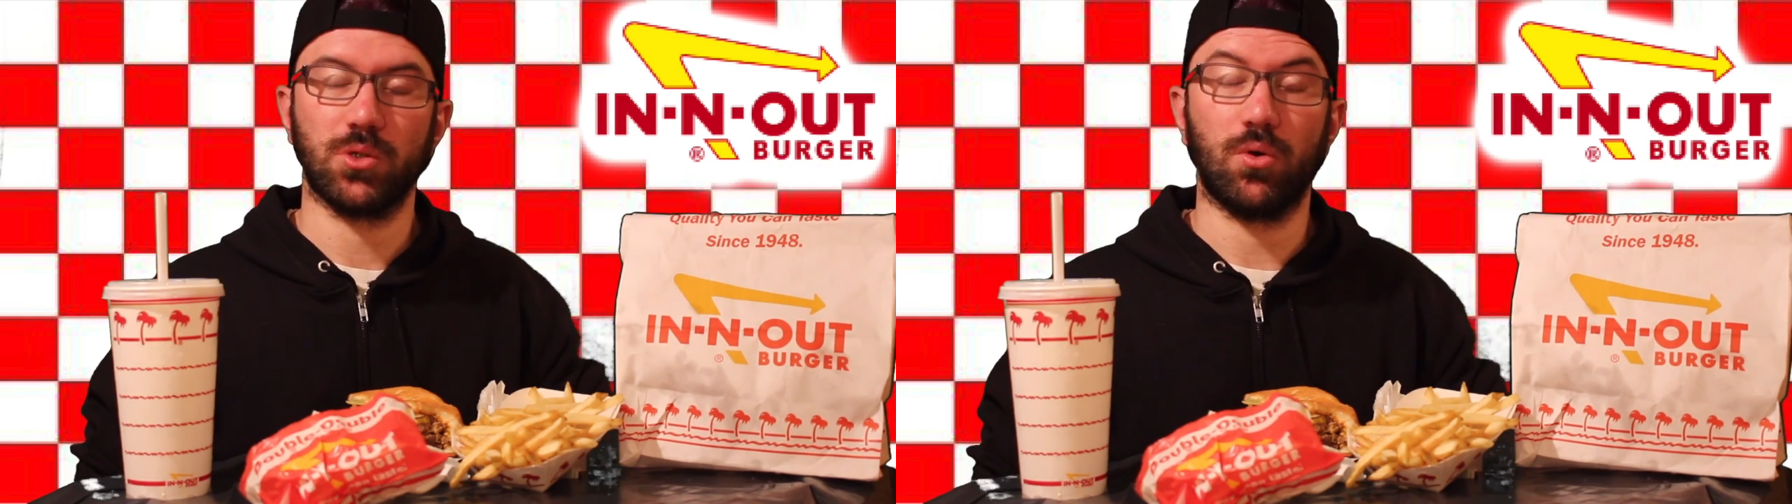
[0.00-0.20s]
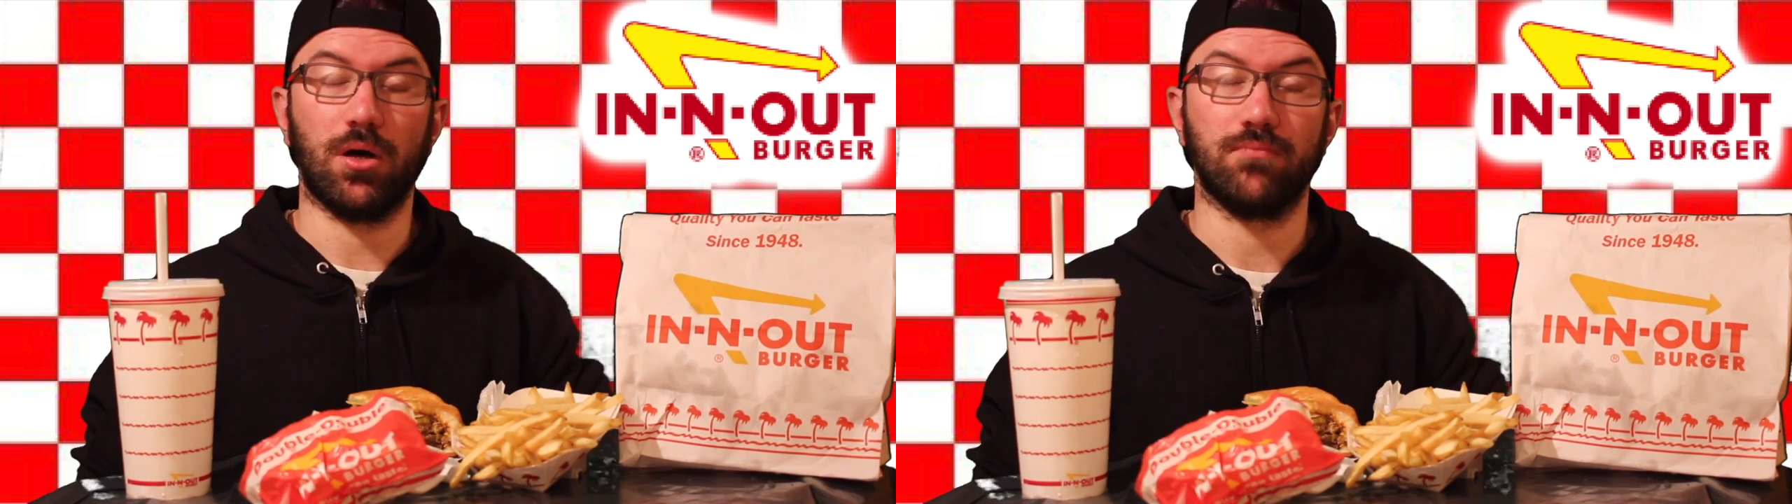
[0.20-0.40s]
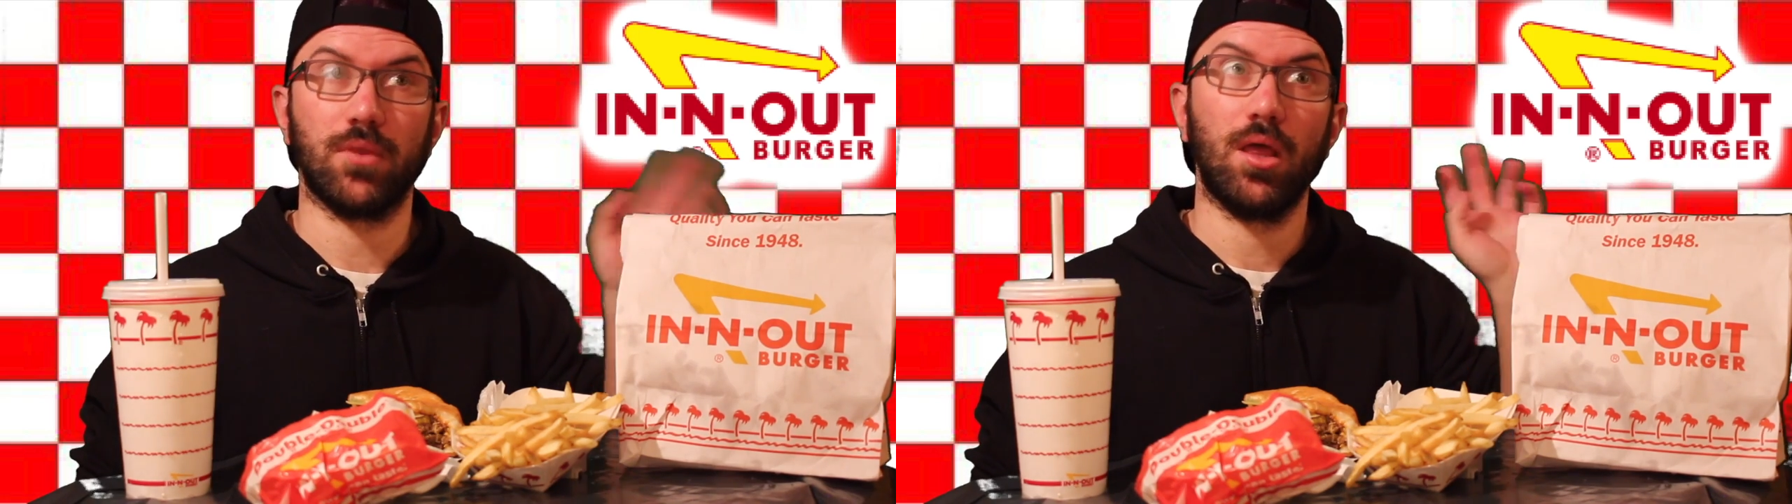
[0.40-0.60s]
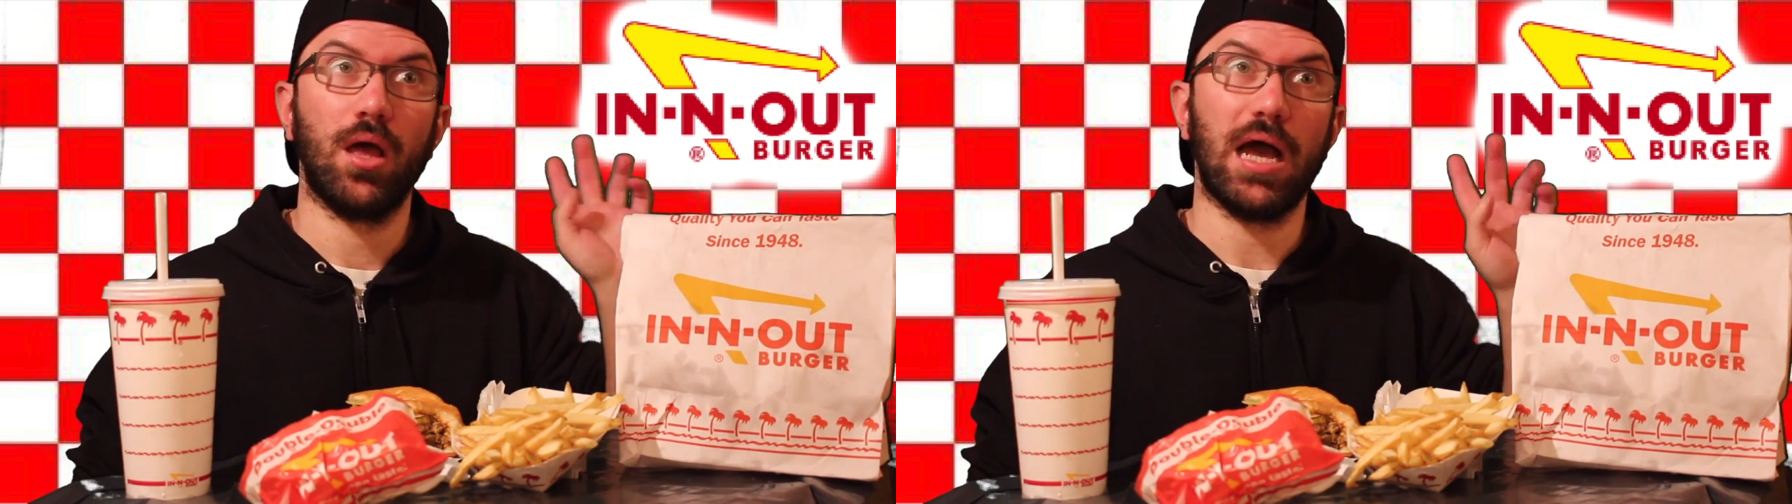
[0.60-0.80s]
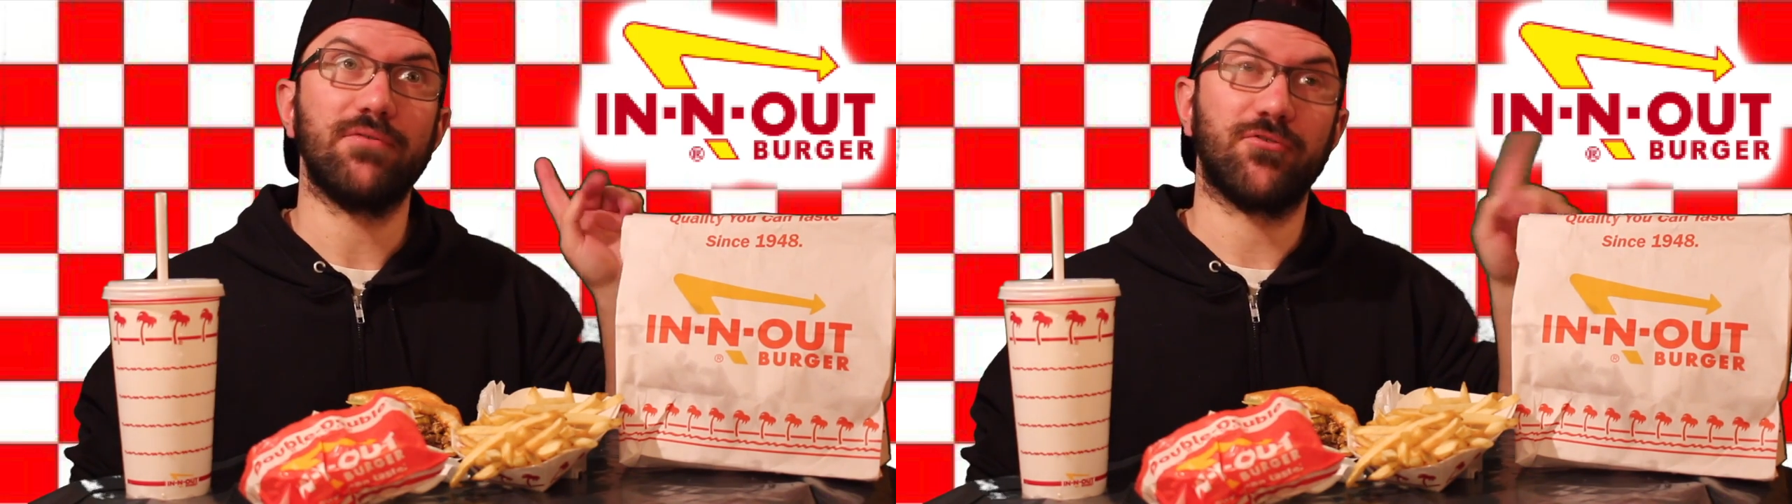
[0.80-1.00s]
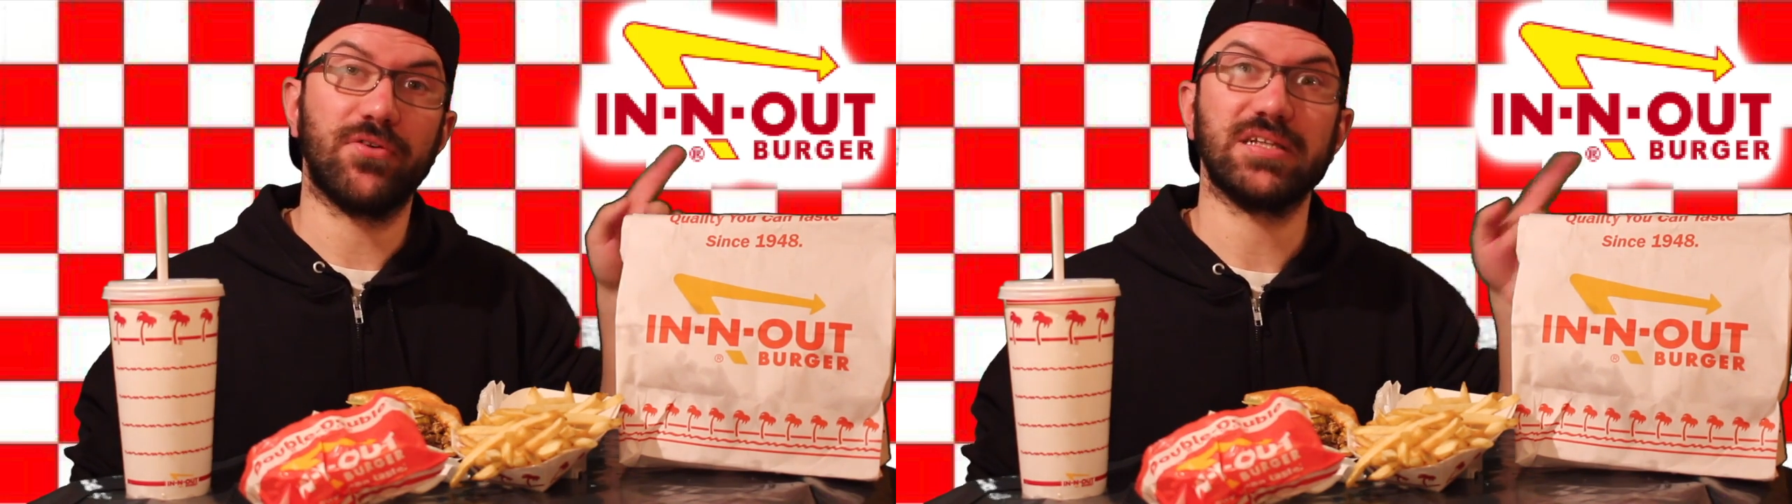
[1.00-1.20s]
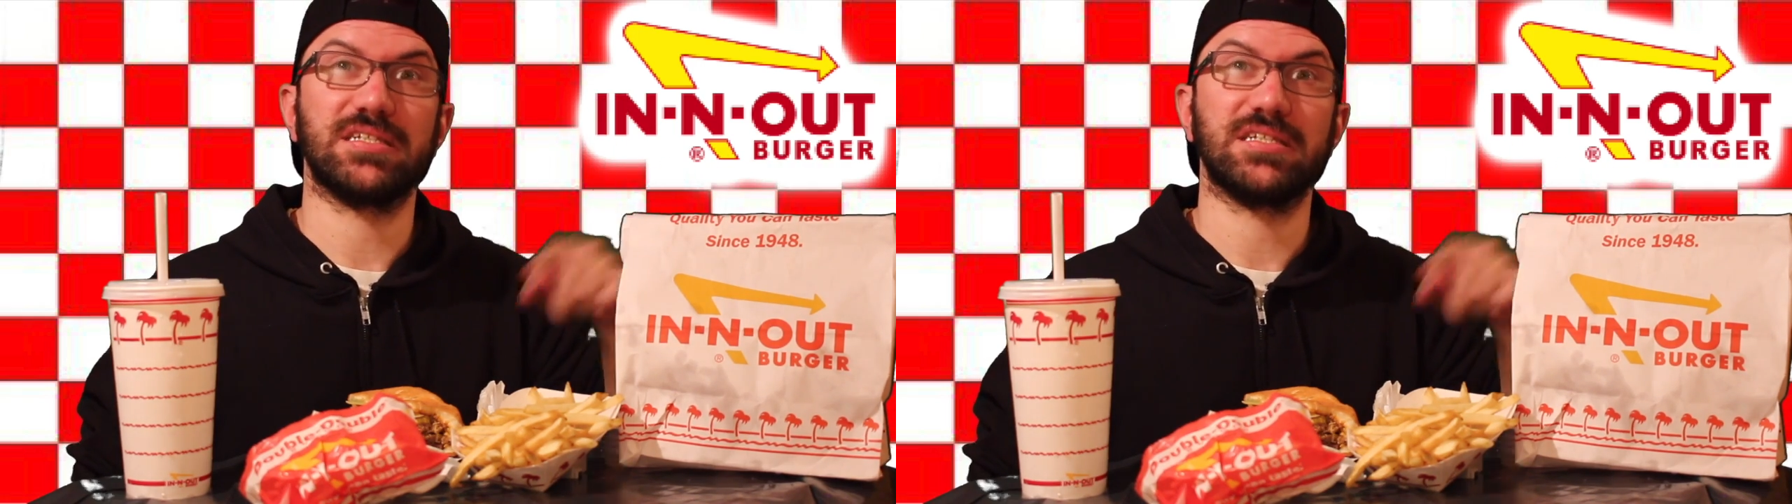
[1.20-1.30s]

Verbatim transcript: Well, I have a friend